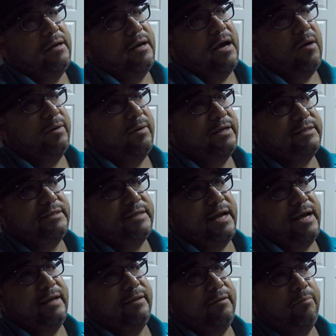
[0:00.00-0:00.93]
I want to
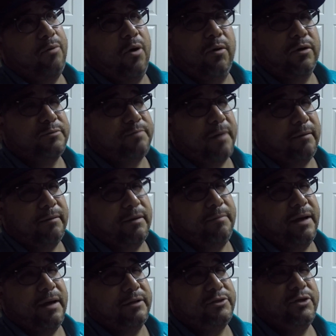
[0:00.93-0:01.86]
say the boy was probably
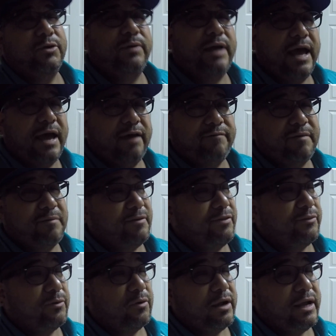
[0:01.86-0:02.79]
about 2.5, maybe
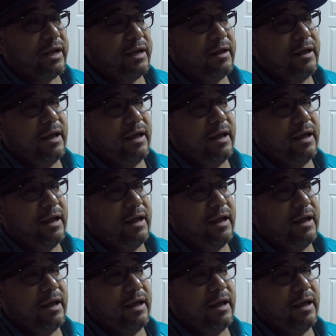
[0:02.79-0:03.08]
3,